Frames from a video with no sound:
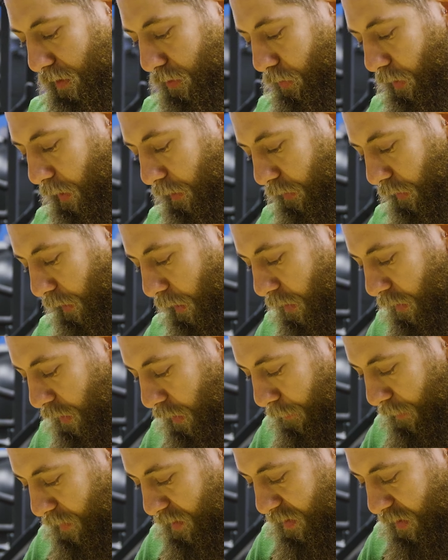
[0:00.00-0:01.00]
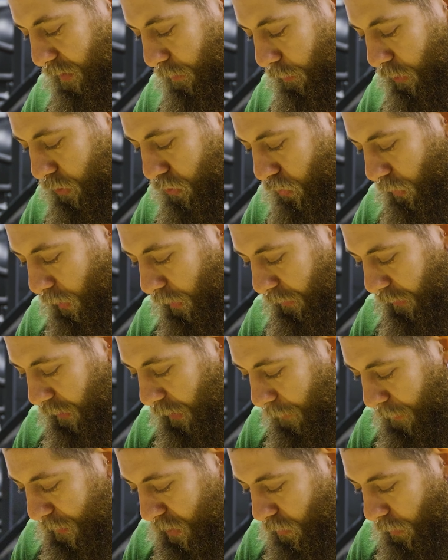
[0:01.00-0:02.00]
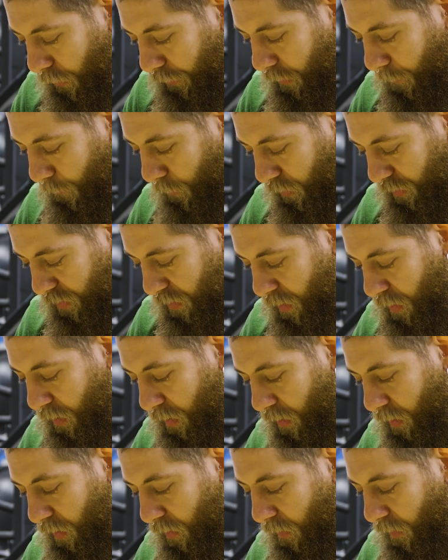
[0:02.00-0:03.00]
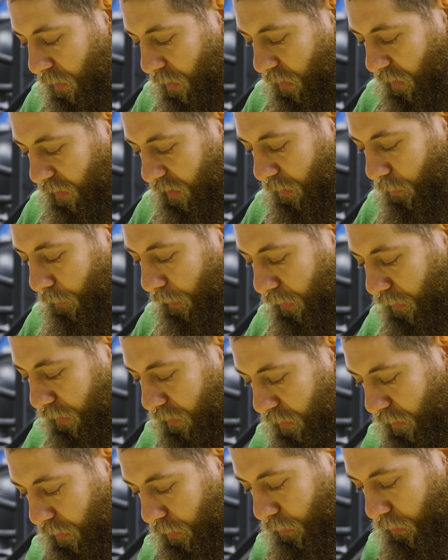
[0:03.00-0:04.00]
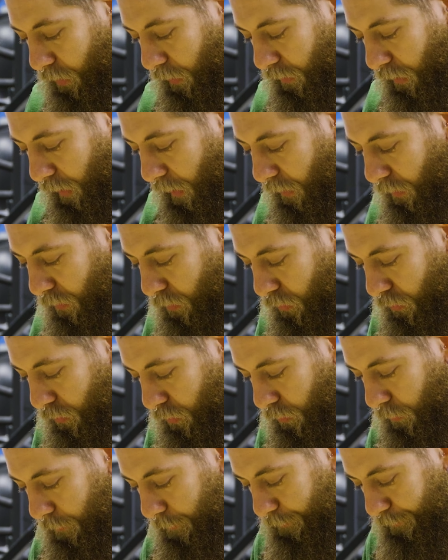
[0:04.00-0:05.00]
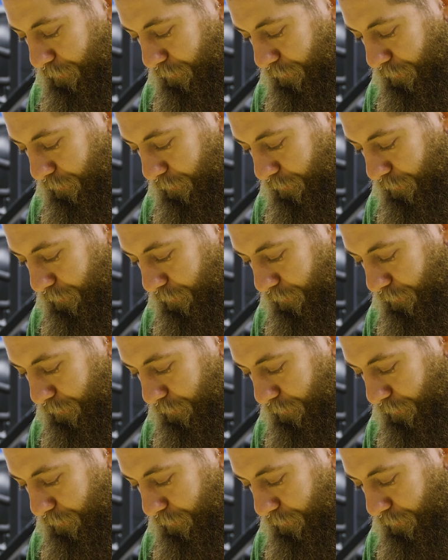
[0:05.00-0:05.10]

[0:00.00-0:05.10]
and you can try them and see which one helps you out the most. The one thing you can try to do